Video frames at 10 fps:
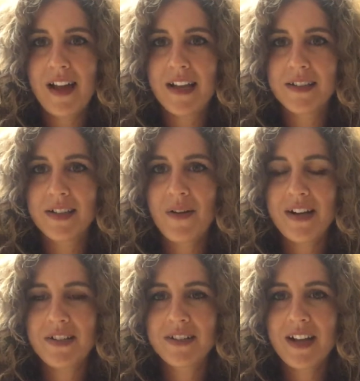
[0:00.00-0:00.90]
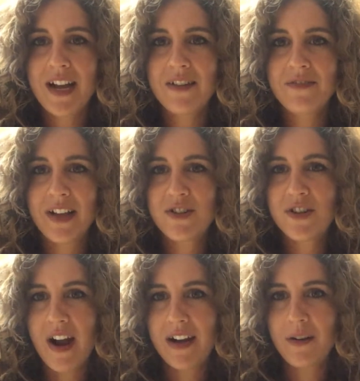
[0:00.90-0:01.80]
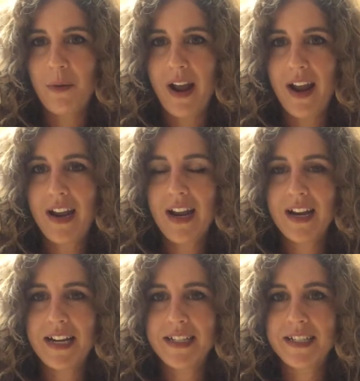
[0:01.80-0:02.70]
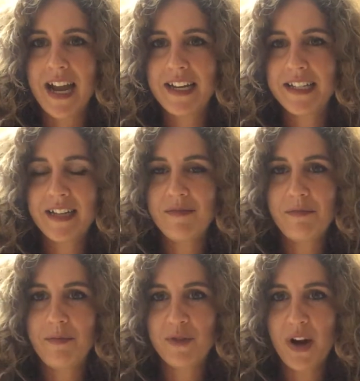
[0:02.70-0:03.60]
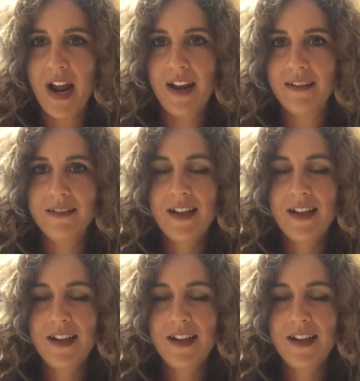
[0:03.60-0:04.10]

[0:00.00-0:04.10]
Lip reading: and so I just kind of like shied away, and I didn't try it.